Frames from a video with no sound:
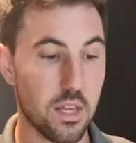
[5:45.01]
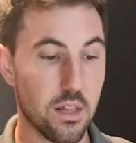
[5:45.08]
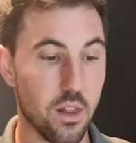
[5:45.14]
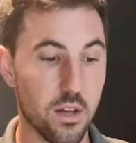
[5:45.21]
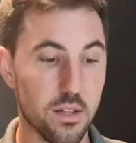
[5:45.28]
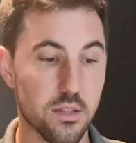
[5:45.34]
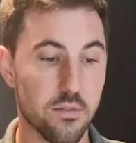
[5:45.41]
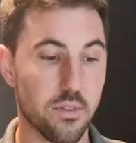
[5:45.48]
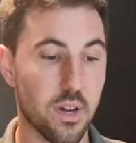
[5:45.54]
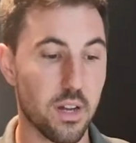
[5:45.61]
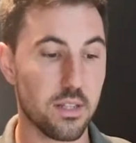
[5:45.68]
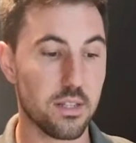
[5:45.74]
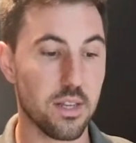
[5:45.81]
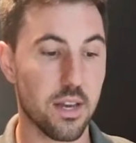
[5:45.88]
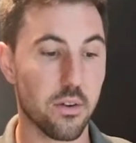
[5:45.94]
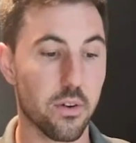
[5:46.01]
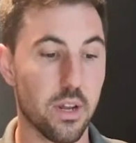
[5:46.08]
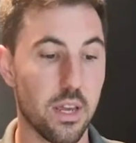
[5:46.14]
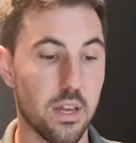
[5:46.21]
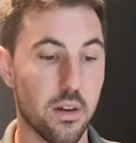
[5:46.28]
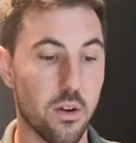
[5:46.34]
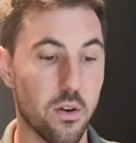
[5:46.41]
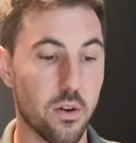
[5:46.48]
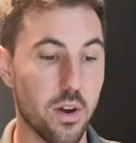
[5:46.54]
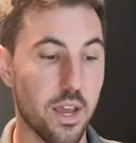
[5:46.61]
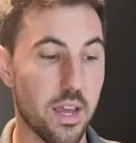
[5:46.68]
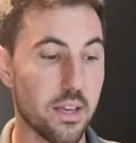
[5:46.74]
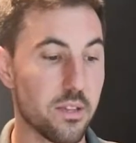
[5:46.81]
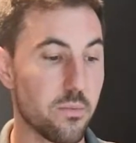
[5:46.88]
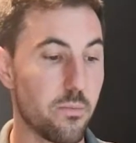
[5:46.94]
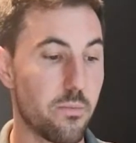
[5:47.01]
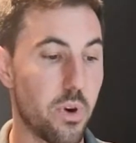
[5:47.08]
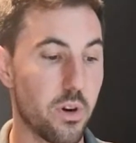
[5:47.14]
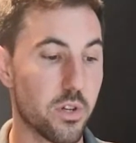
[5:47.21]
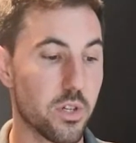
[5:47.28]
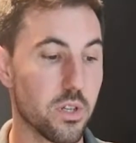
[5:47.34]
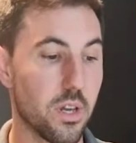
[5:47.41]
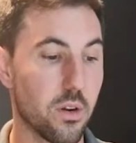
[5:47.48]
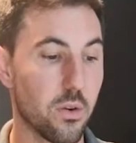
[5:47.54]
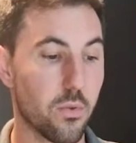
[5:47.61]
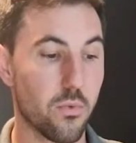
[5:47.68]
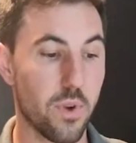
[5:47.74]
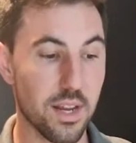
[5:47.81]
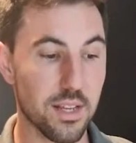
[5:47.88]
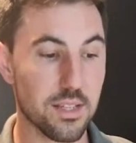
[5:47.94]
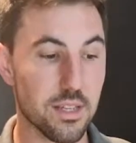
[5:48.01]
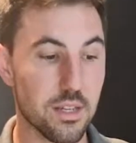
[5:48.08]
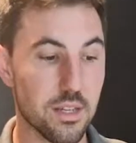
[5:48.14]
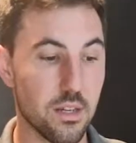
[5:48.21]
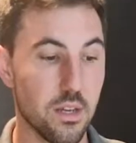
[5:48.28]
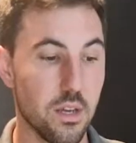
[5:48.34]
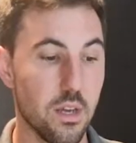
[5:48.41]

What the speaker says: loss of gut integrity in RA is partially corrected